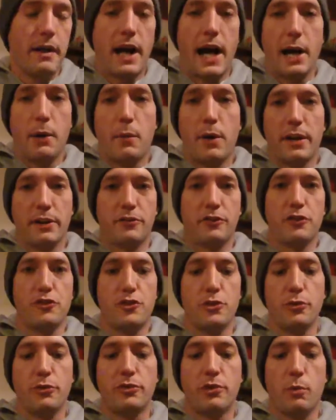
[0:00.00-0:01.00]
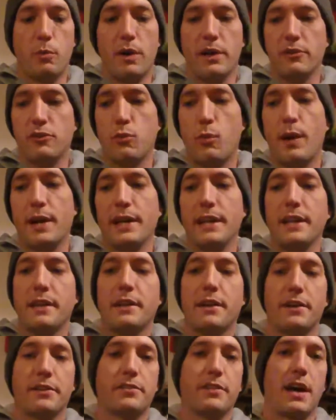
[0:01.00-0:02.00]
I wanted to choose the 120
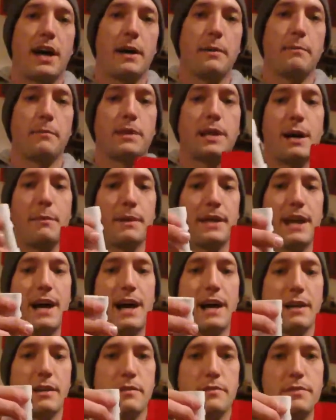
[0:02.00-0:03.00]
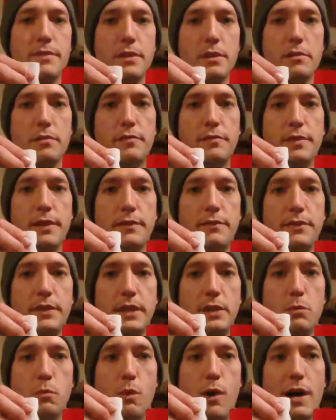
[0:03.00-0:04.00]
because I'm coming out of the
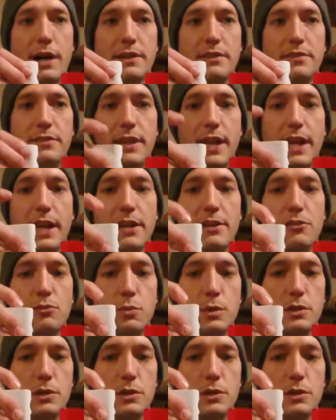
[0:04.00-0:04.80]
50 watt stage,